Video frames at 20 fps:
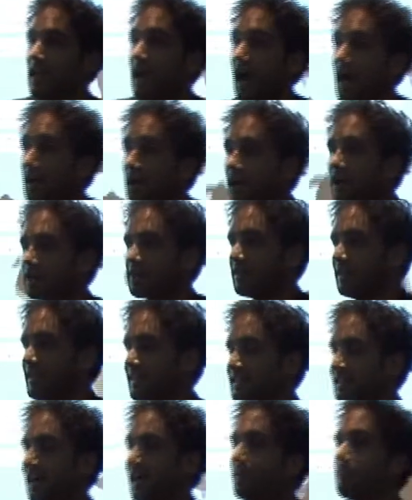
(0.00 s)
And
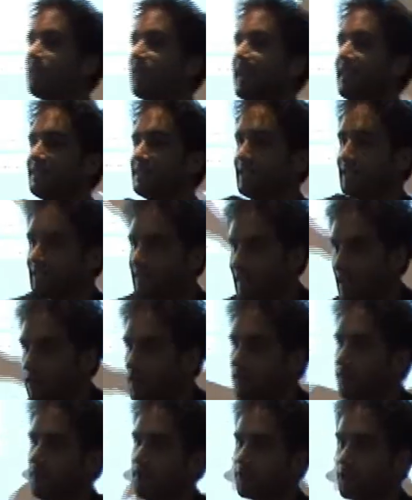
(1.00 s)
Hercules updates
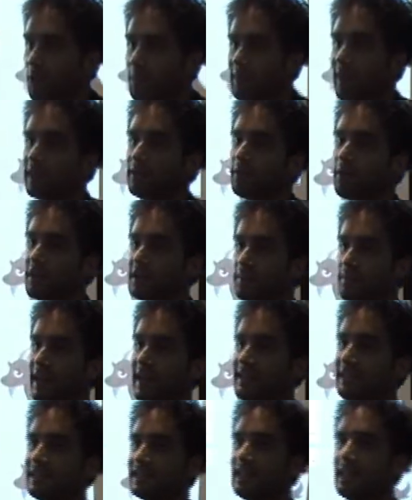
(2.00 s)
itself from that knowledge
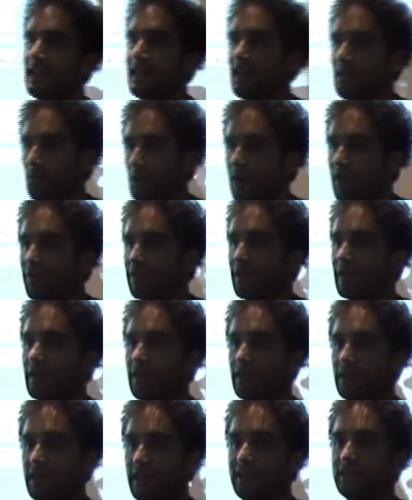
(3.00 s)
base with
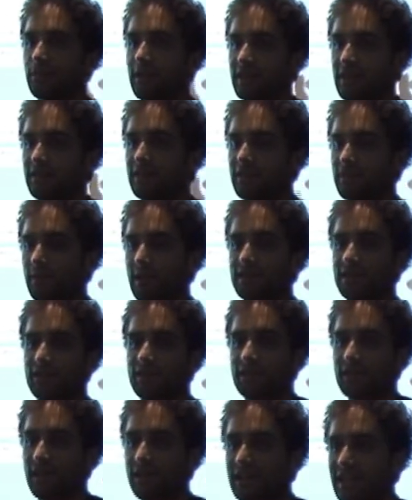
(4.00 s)
these regular
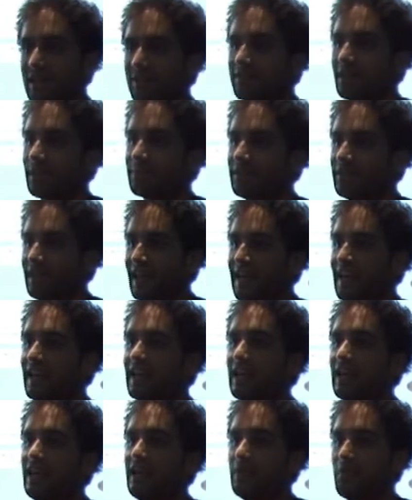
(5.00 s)
expressions, so it keeps up to
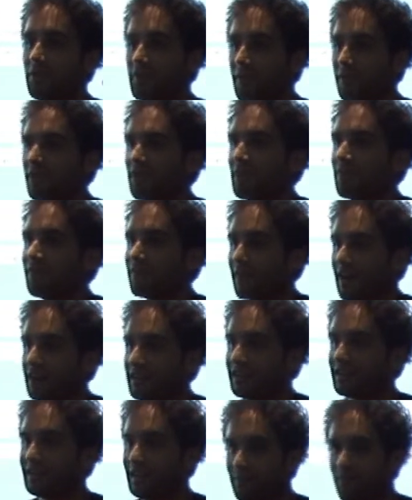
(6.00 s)
date with the very
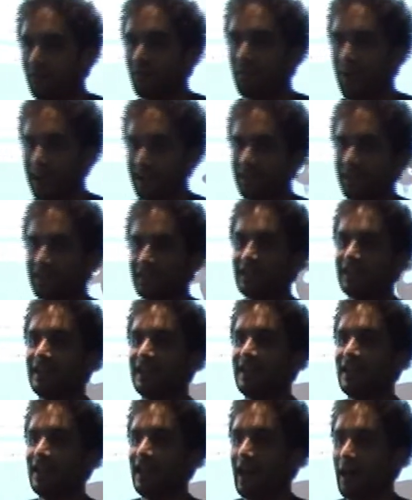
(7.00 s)
freshest information
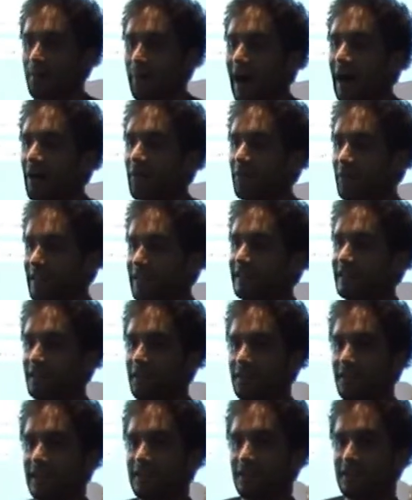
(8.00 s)
about these
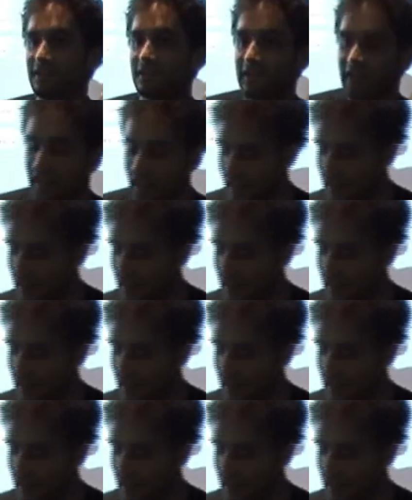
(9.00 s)
known issues.